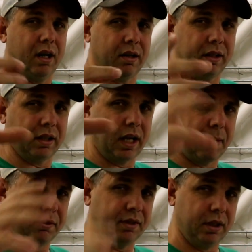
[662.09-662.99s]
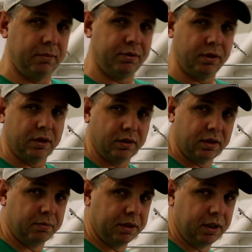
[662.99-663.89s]
I'll get the camera set up so you can
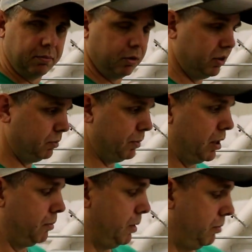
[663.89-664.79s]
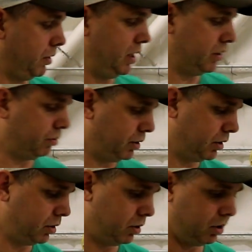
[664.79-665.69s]
see me demold these better. Remember this
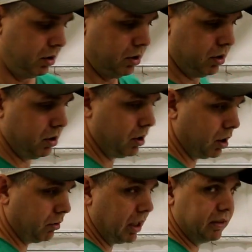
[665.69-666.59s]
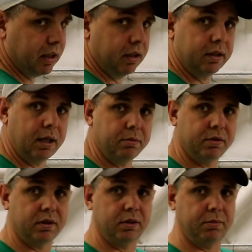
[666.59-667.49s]
one on the right side of the table
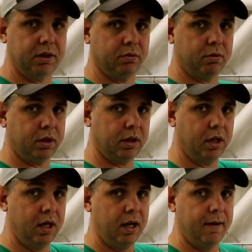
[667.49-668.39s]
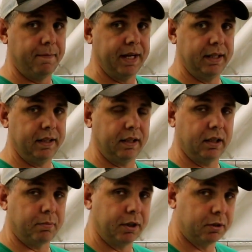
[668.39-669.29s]
is gonna be the one that didn't
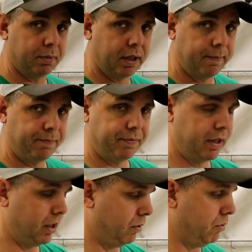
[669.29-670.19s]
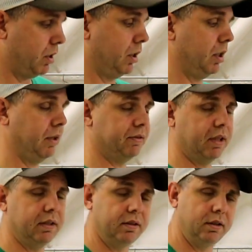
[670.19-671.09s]
get the pressure pot and the one on the left
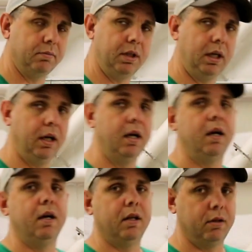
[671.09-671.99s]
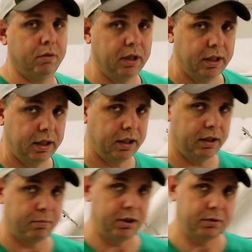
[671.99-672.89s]
side is gonna be the one that did the
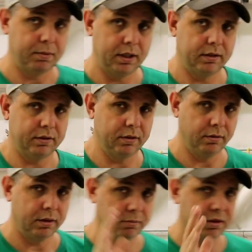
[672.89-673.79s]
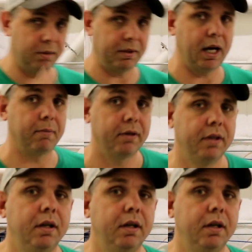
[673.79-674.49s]
pressure popped. So let me set up the camera.